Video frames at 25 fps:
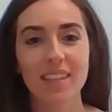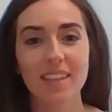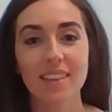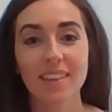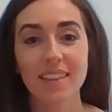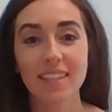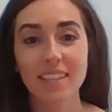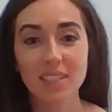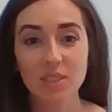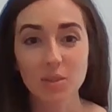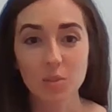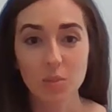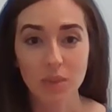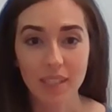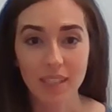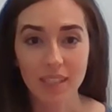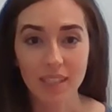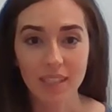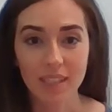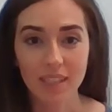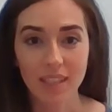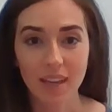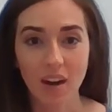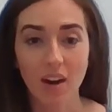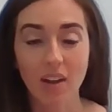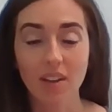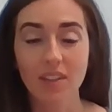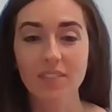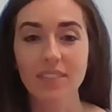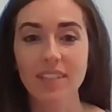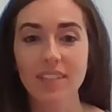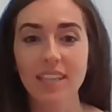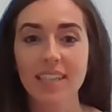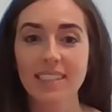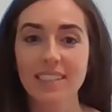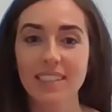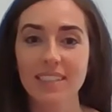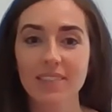This week, all of
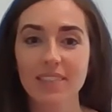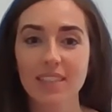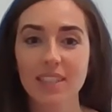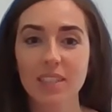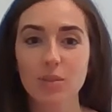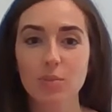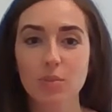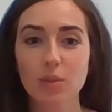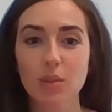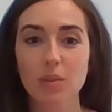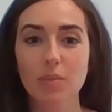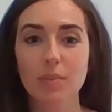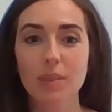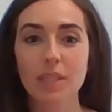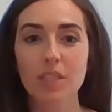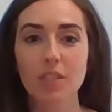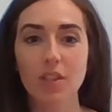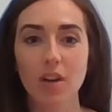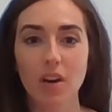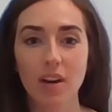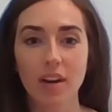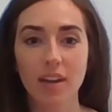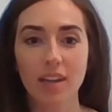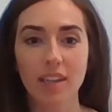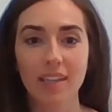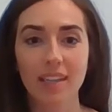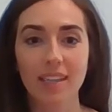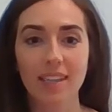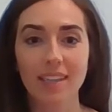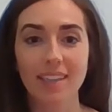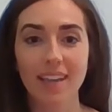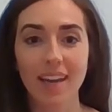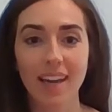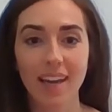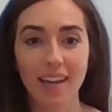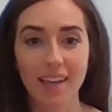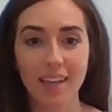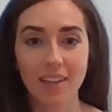the activities will be targeting
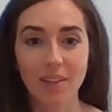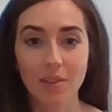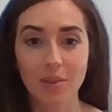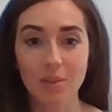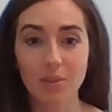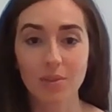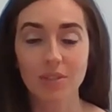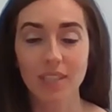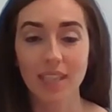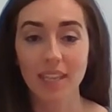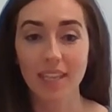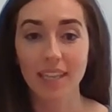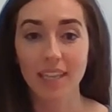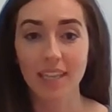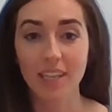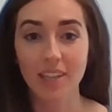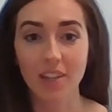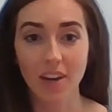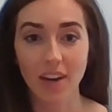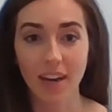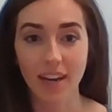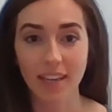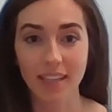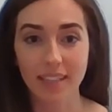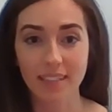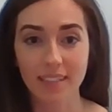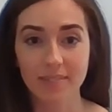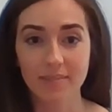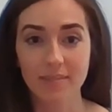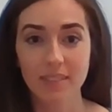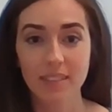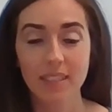K through 2nd grade.